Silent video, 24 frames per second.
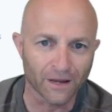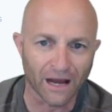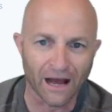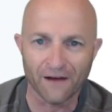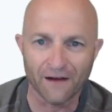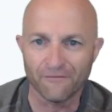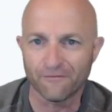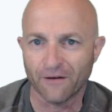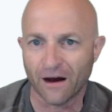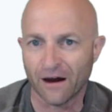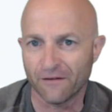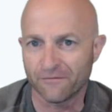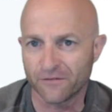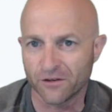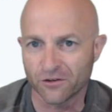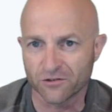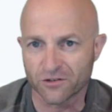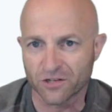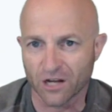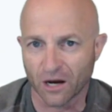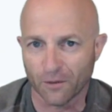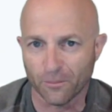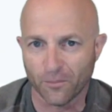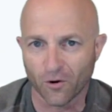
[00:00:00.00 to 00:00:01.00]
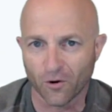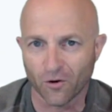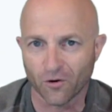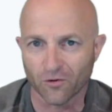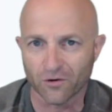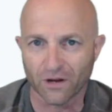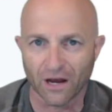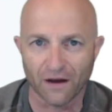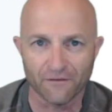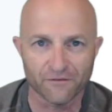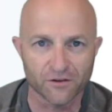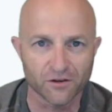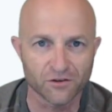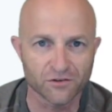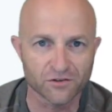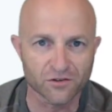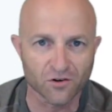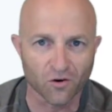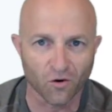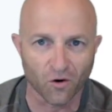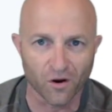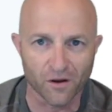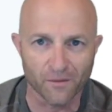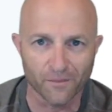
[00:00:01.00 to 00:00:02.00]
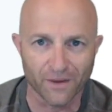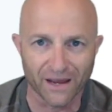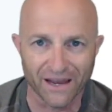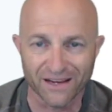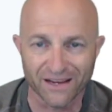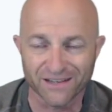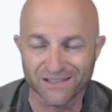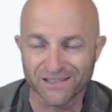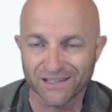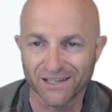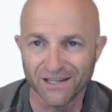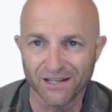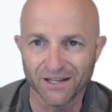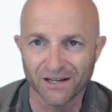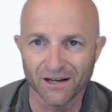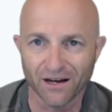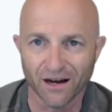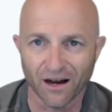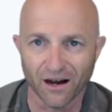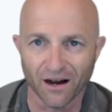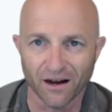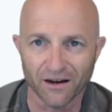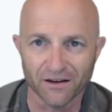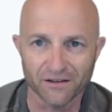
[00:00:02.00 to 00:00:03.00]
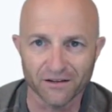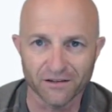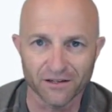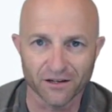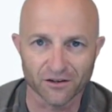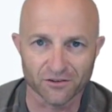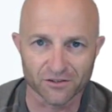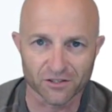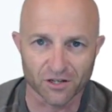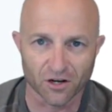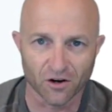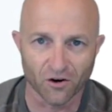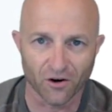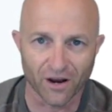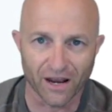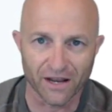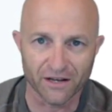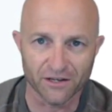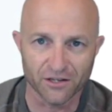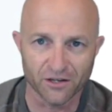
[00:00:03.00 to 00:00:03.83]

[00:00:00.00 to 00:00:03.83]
I've used Uphold. I've used Coinbase. Years ago,